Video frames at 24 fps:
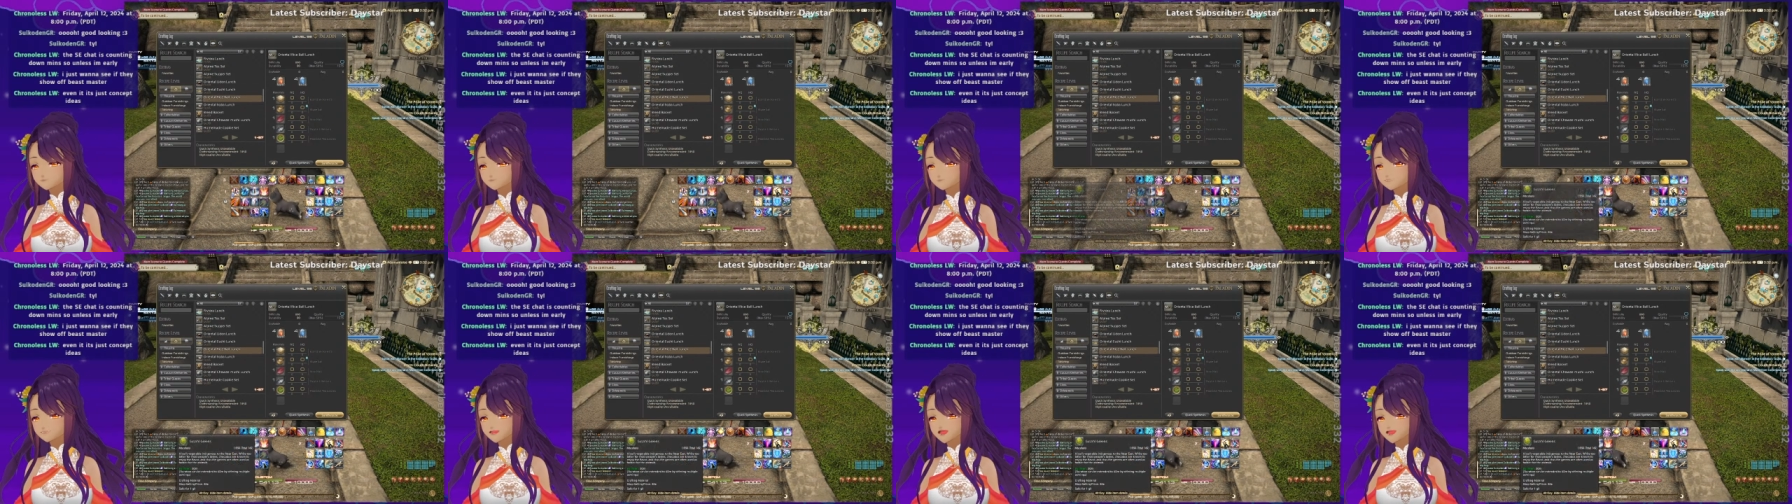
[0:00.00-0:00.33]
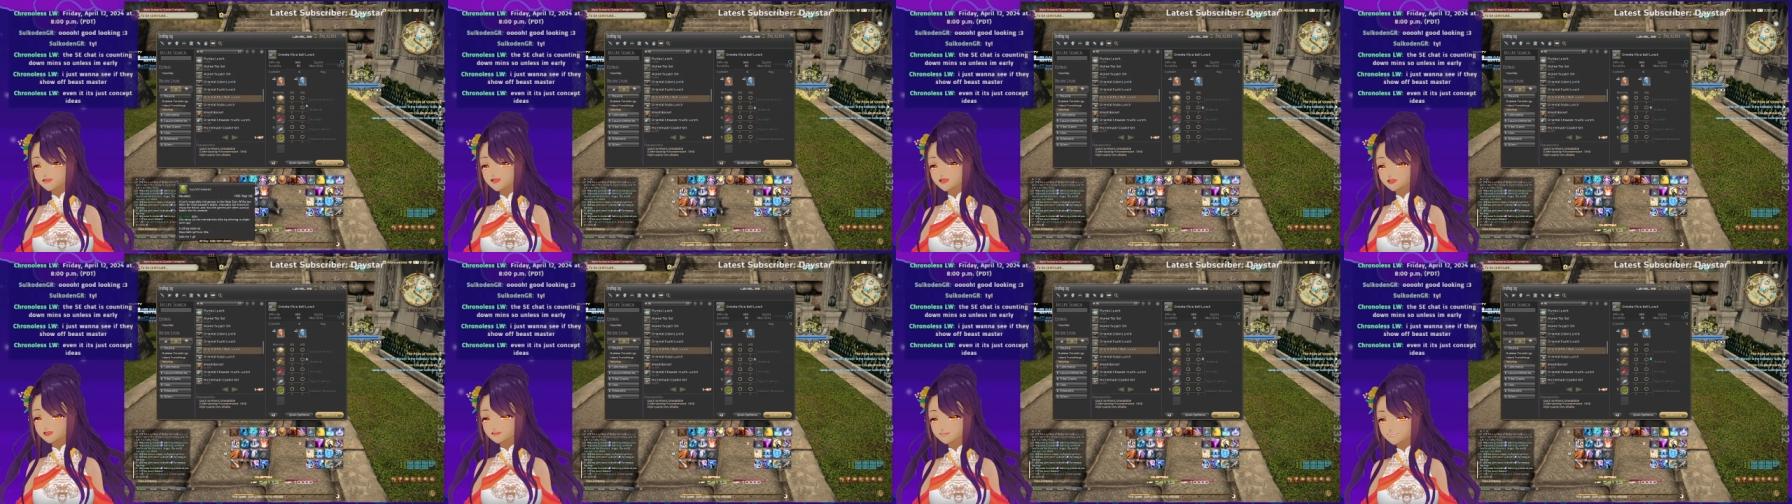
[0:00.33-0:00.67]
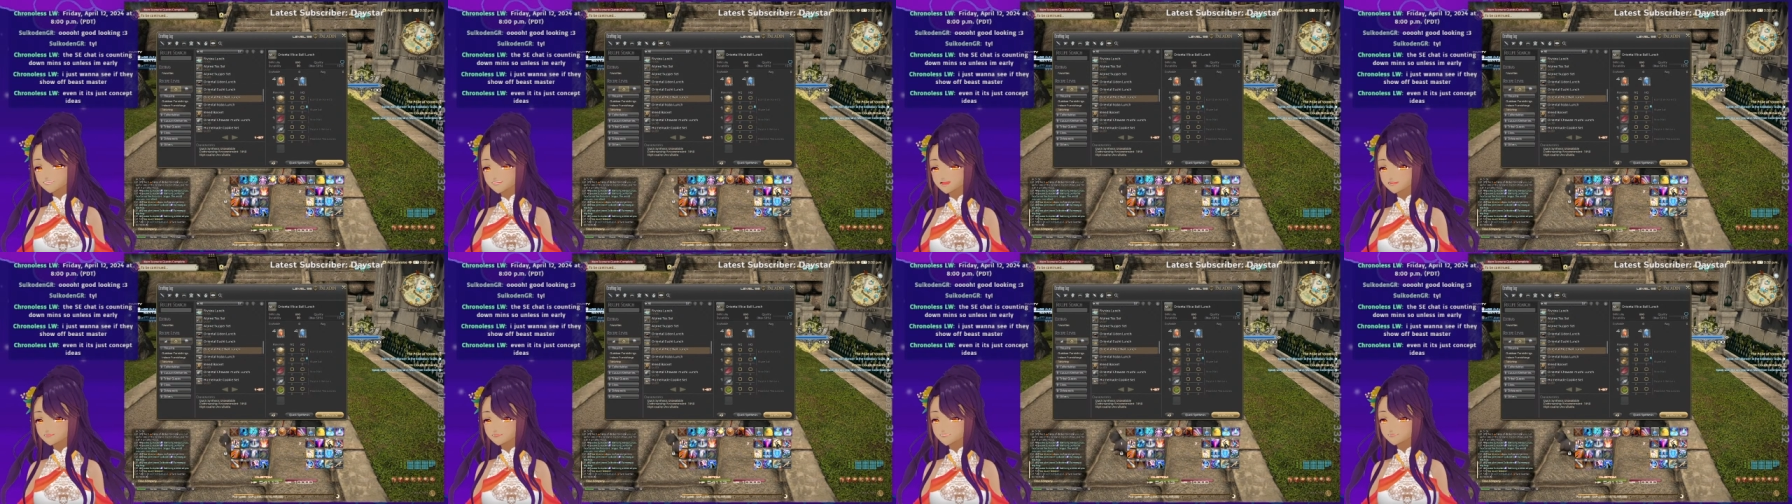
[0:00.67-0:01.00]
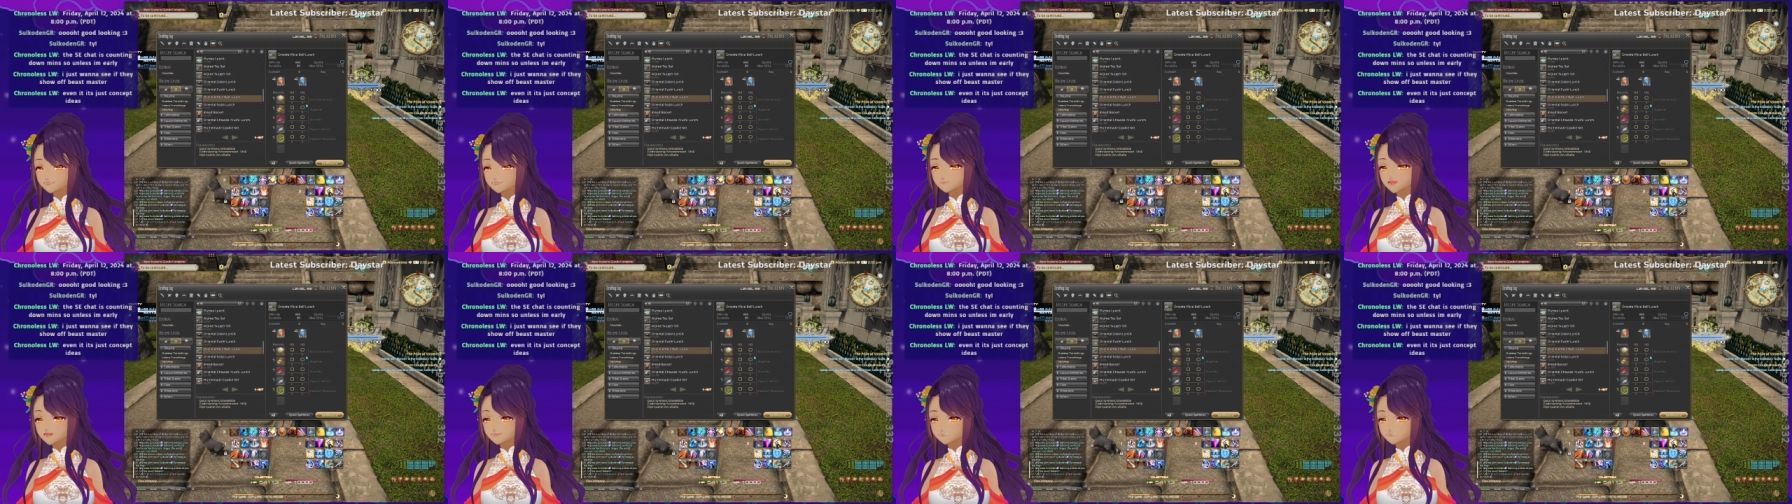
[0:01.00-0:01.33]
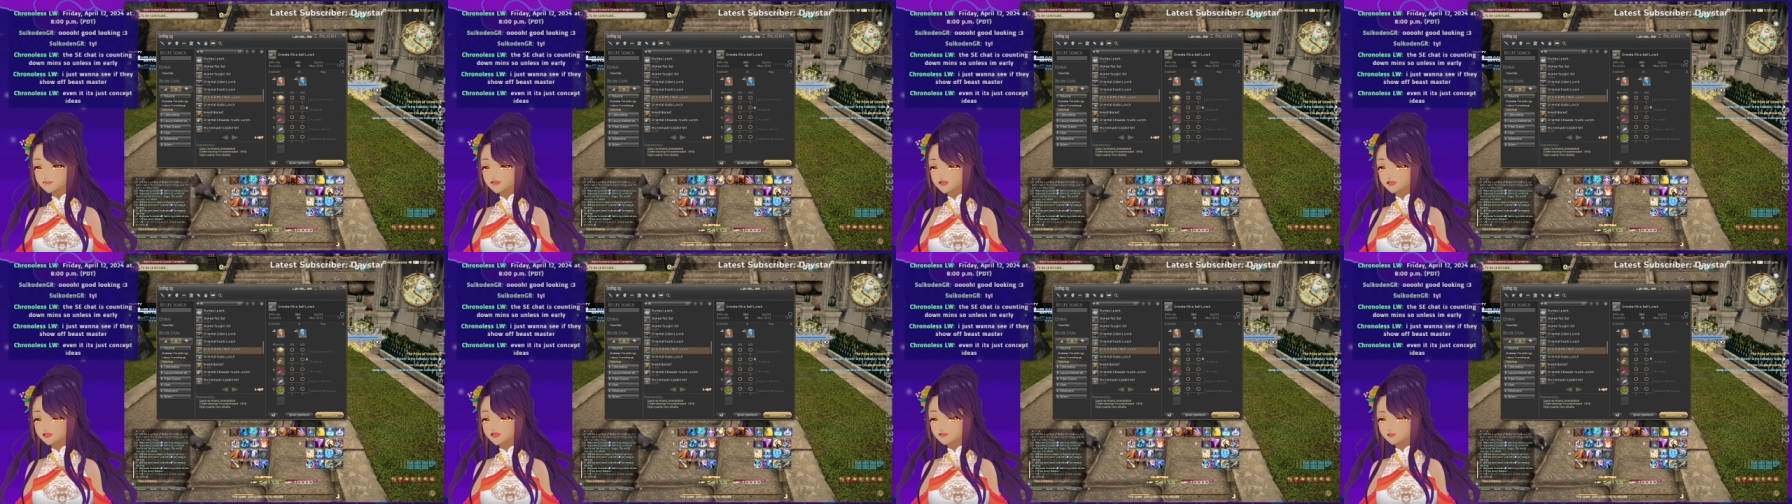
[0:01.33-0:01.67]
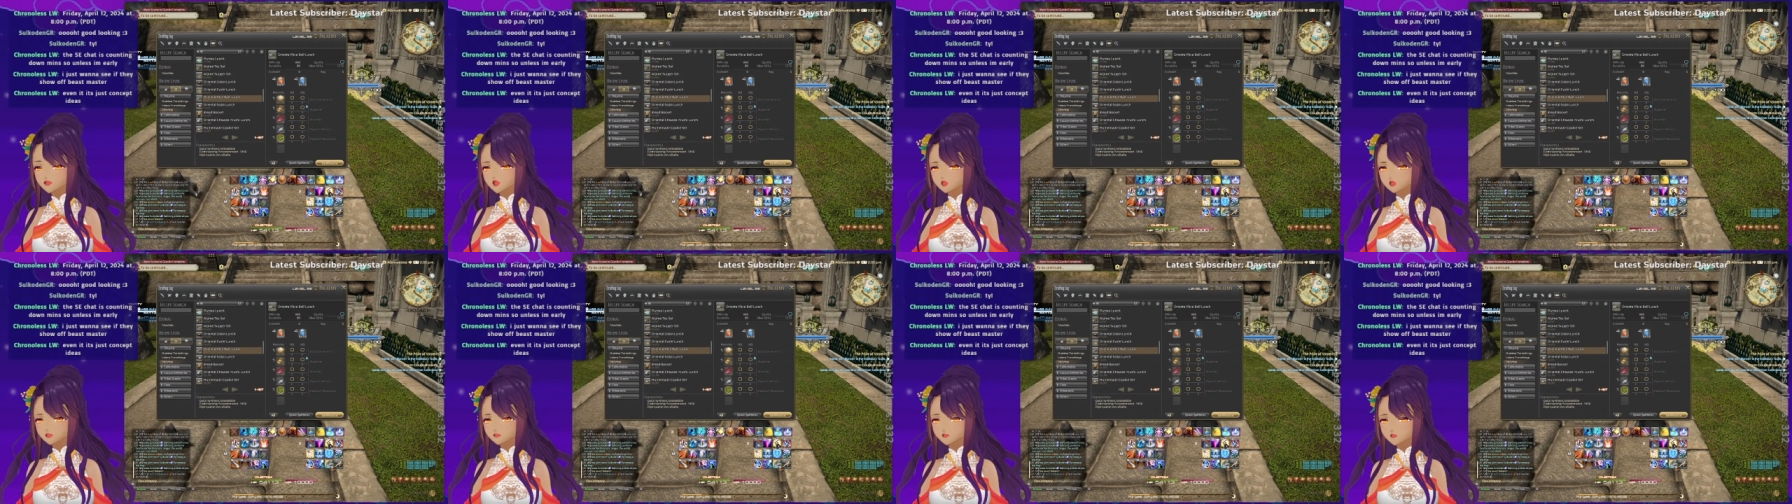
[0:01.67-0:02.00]
Letter from starting from the
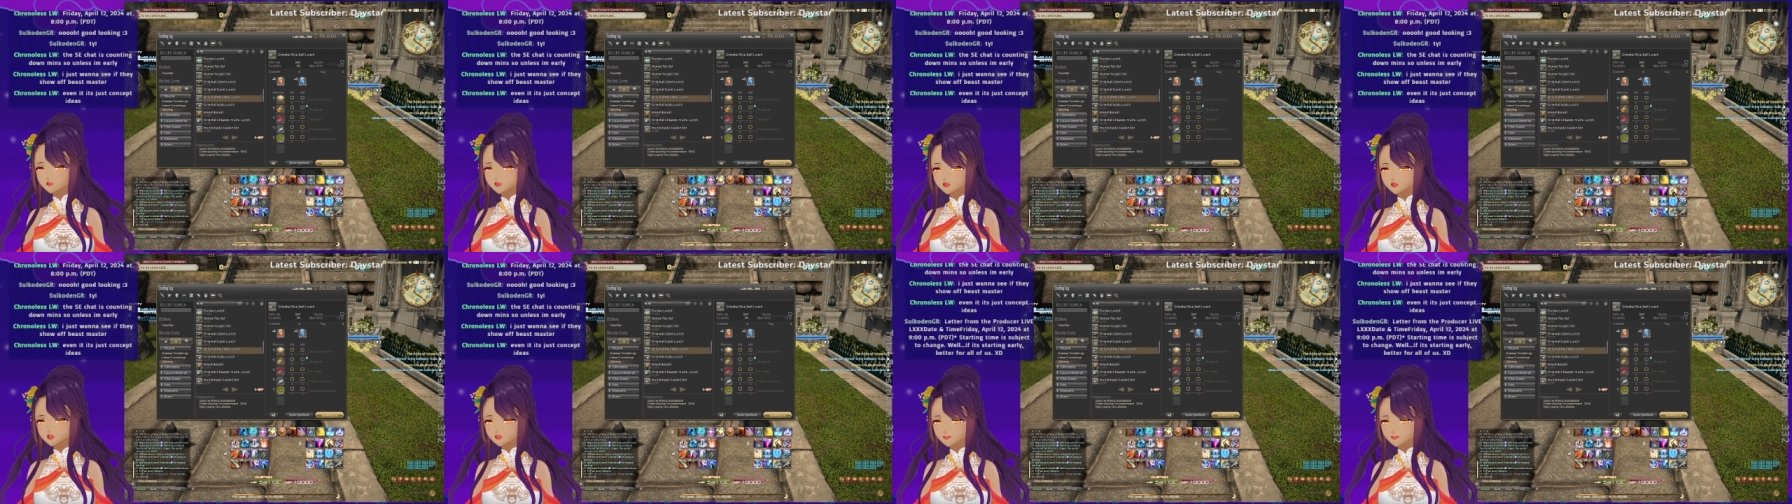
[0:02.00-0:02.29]
time to change.